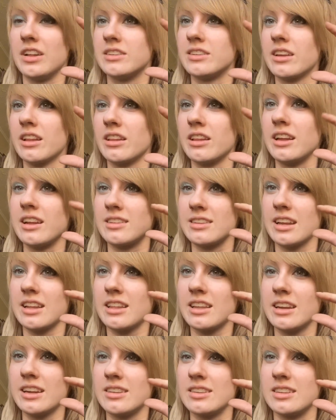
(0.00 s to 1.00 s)
suddenly it's like
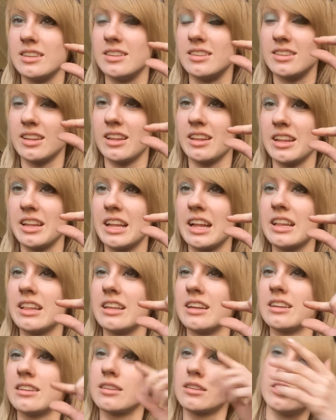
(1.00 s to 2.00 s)
this, and suddenly like
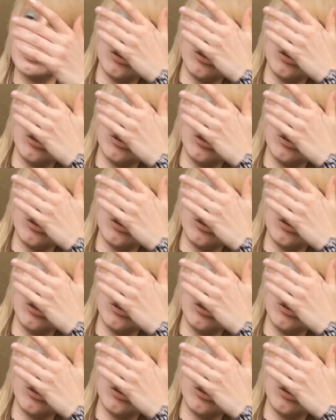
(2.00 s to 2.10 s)
this.